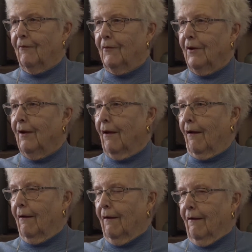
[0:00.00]
Yeah.
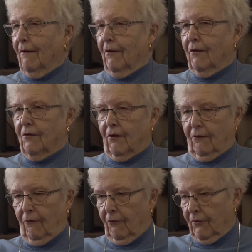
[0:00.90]
I thought,
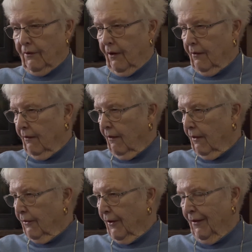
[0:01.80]
oh, they got
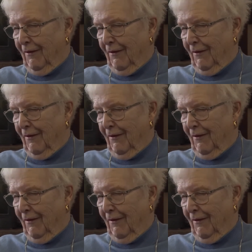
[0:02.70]
all the